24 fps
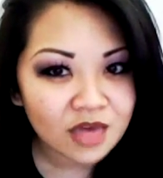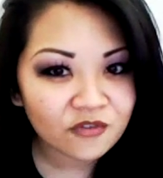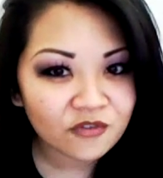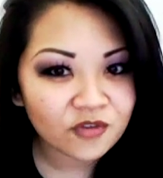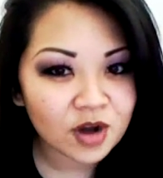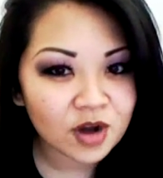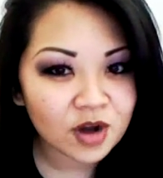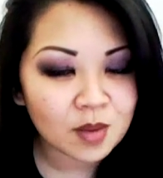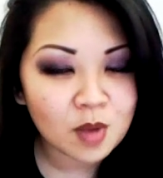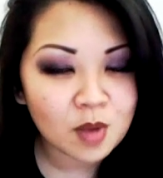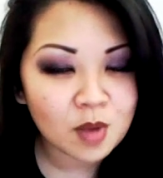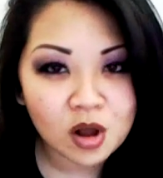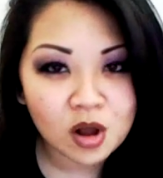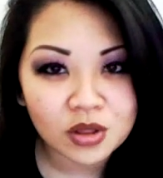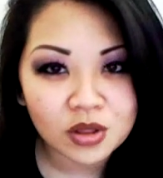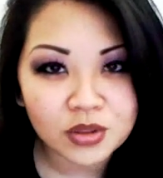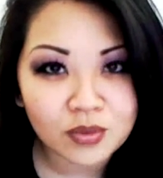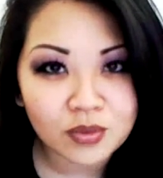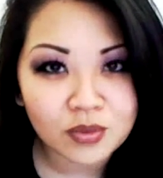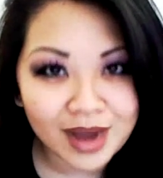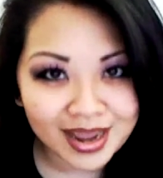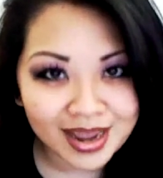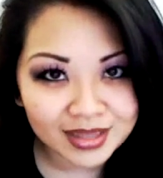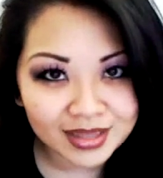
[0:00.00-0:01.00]
from all
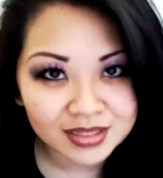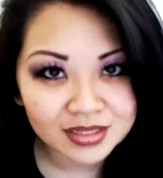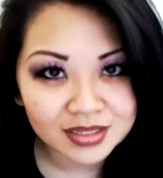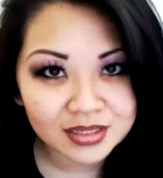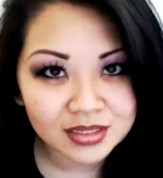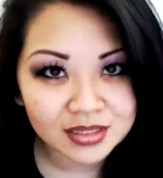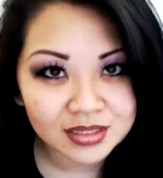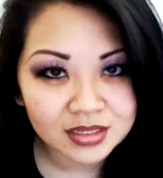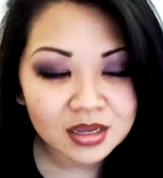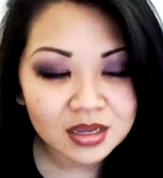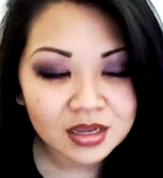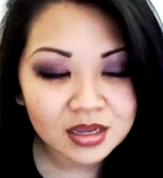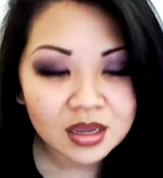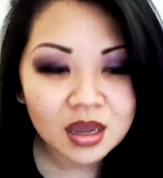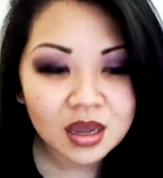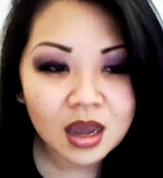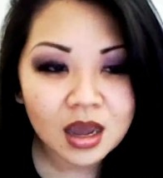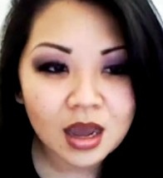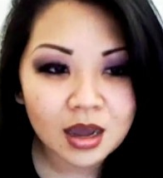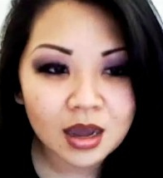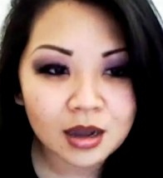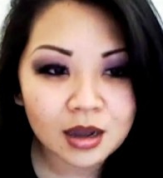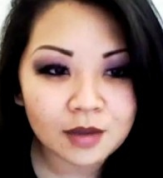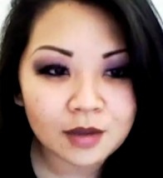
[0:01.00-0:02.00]
the rest.
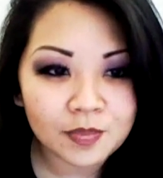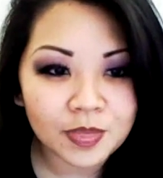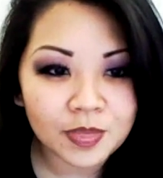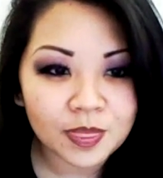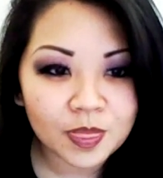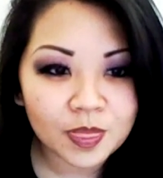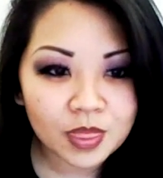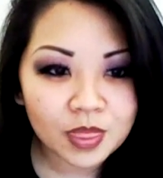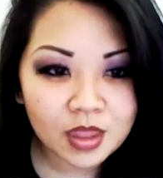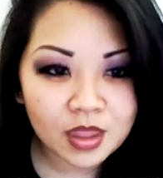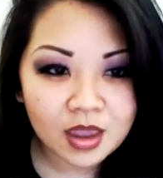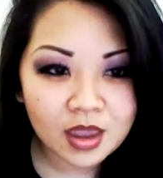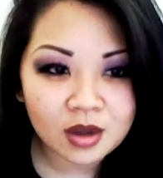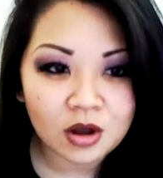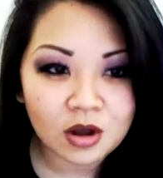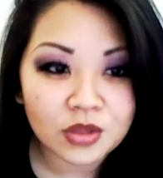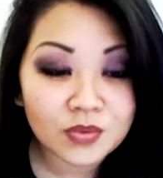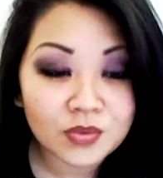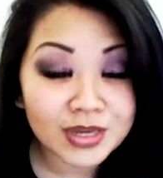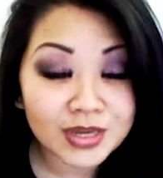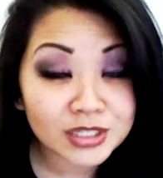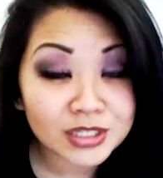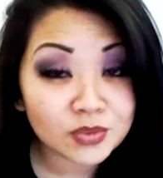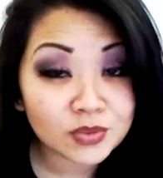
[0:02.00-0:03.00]
And all
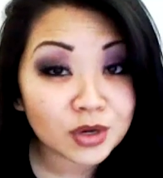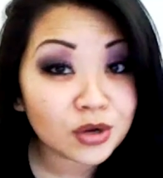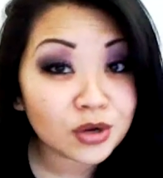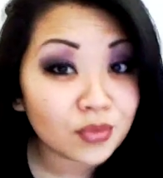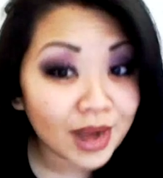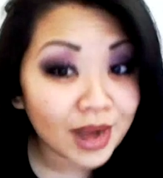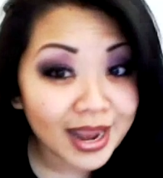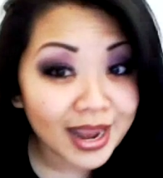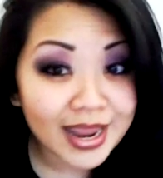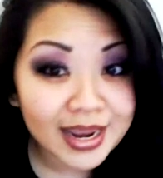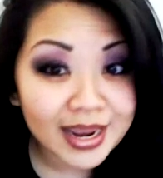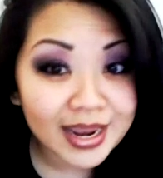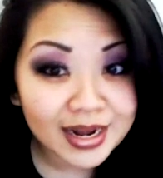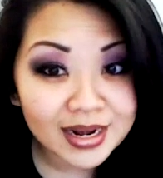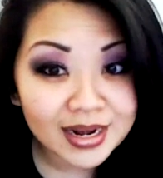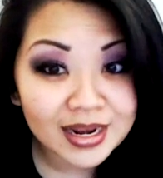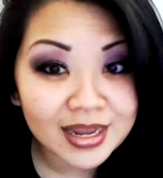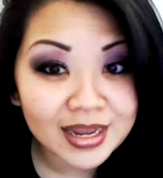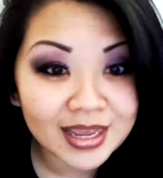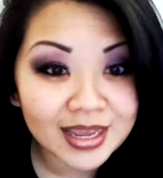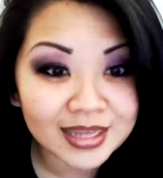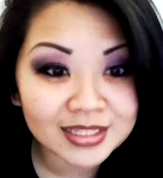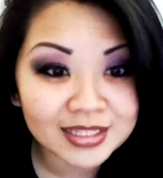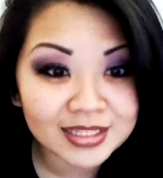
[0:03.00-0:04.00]
the rest were great,
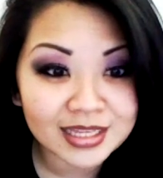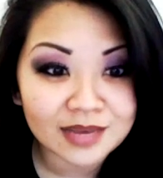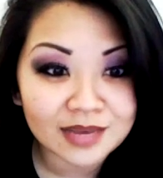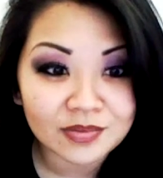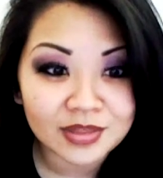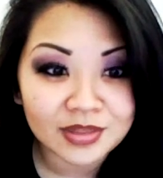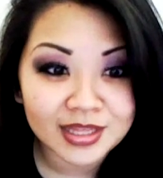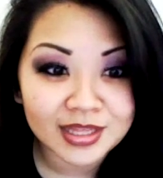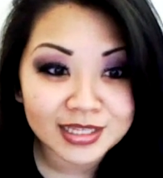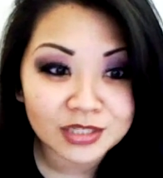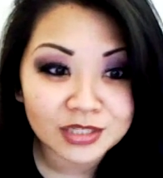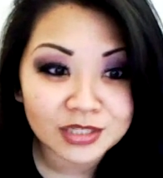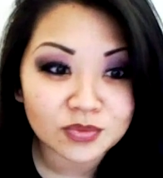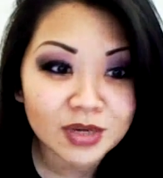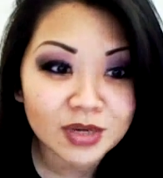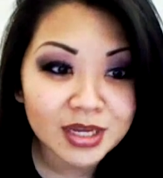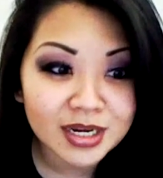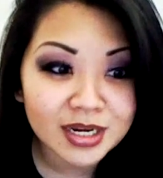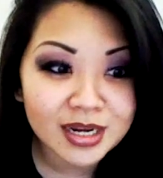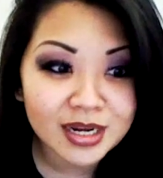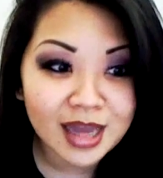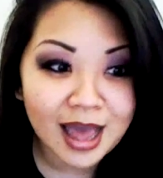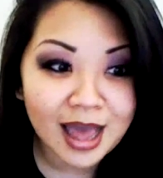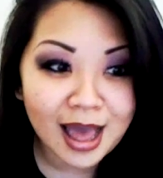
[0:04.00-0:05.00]
except this
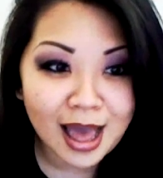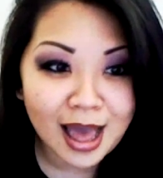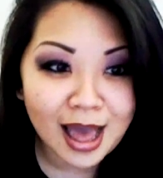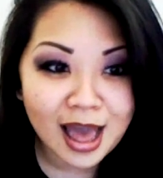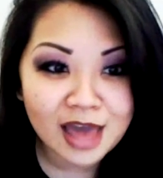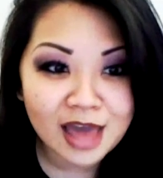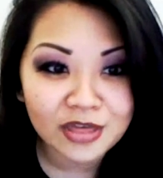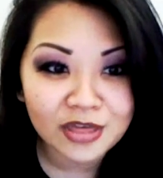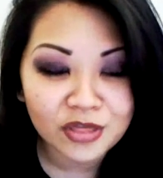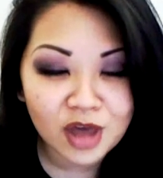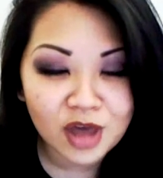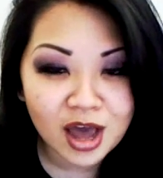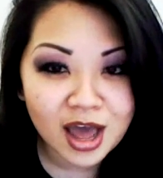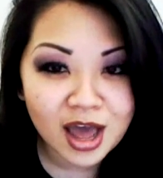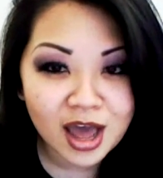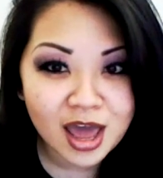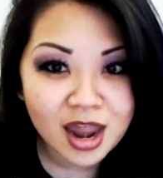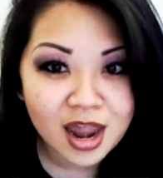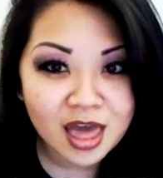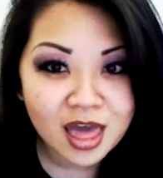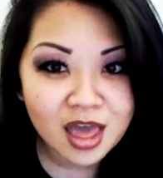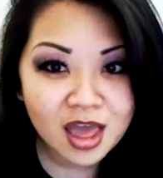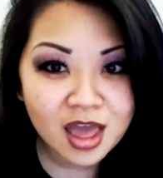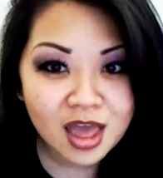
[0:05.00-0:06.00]
one, I
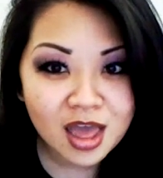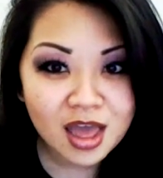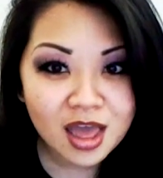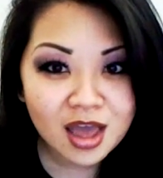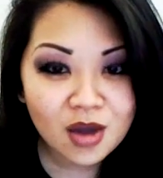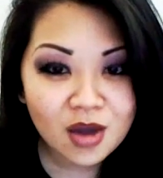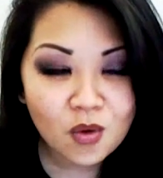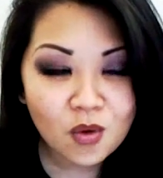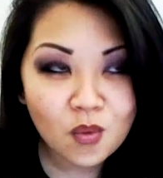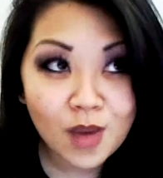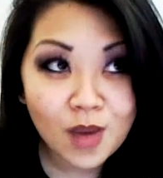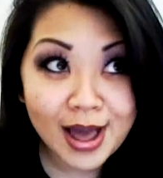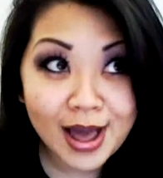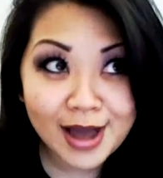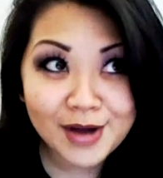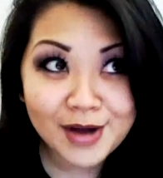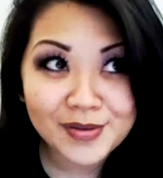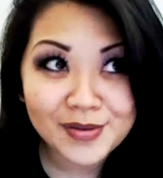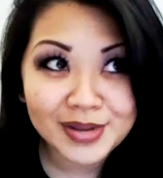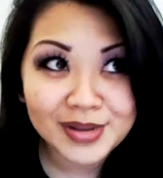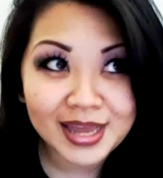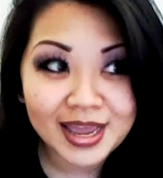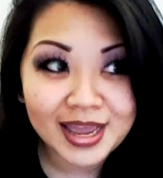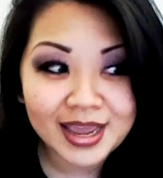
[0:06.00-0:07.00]
thought,
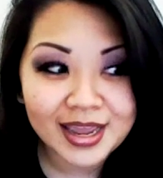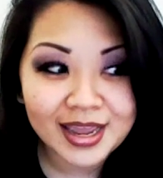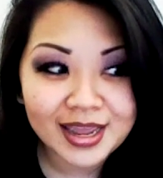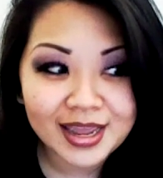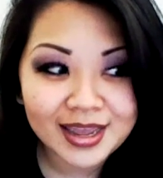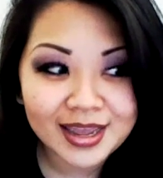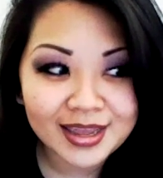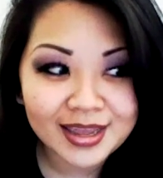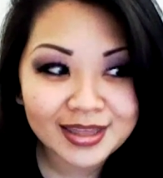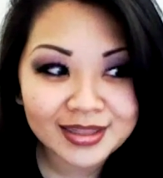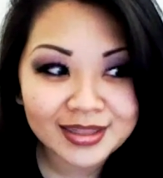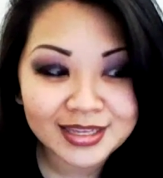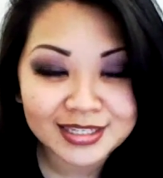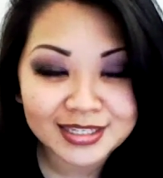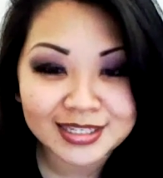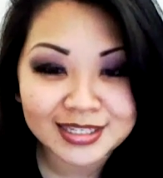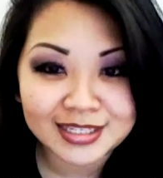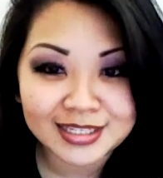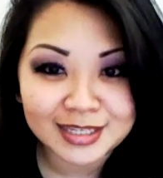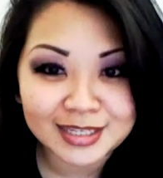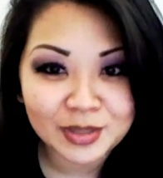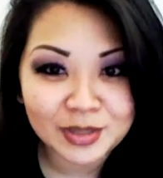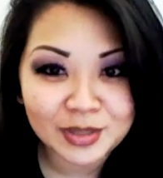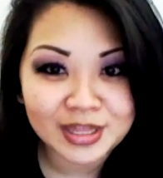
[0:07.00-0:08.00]
wow, like, this
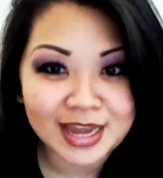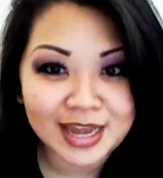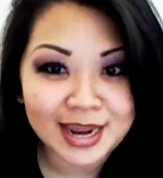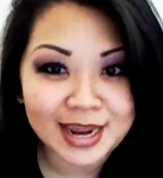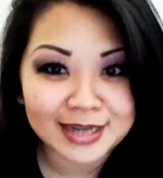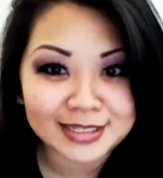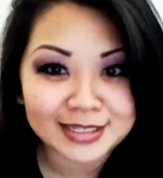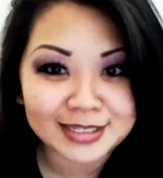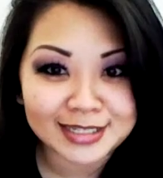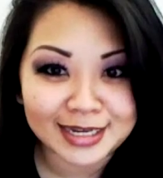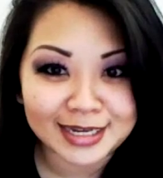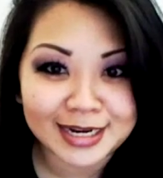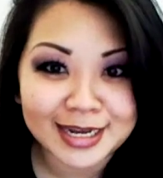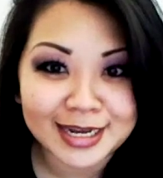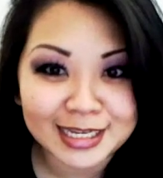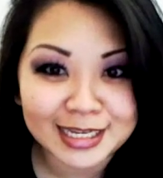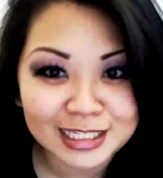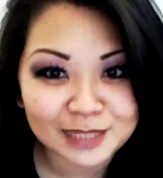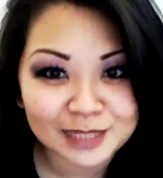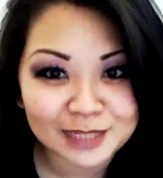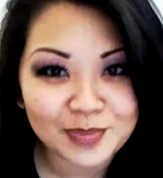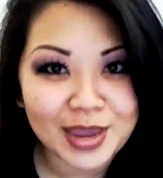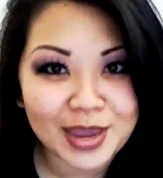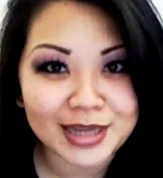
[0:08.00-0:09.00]
is something that I didn't
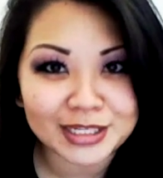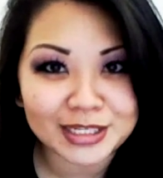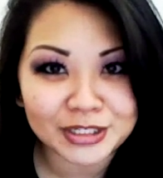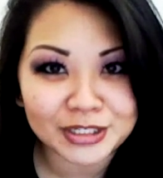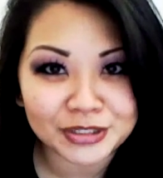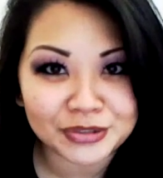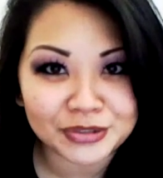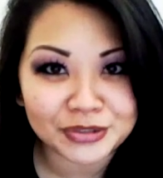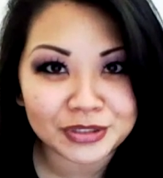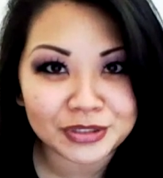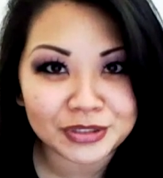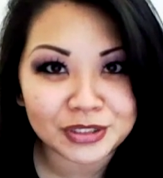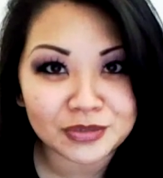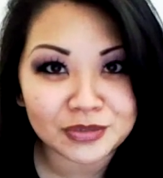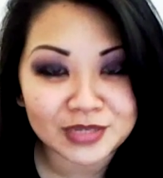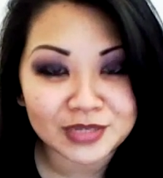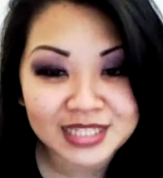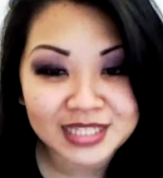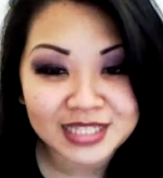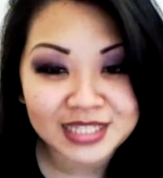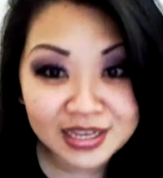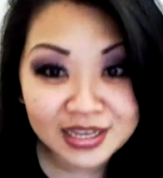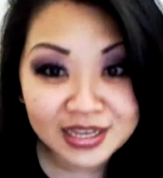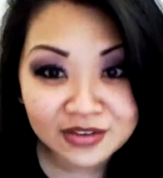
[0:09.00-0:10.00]
expect to
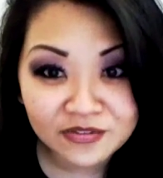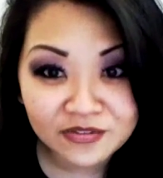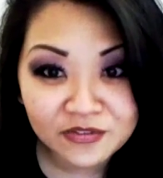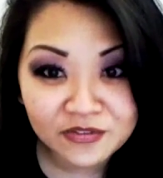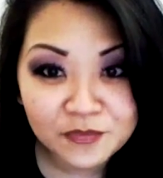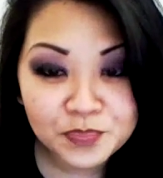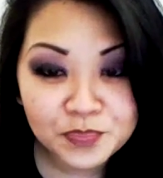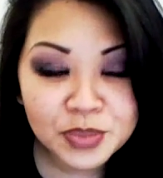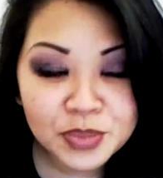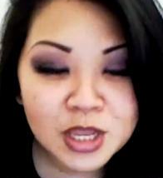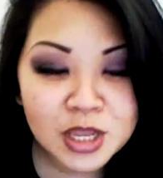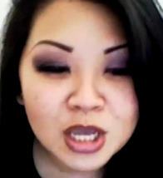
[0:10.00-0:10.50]
receive.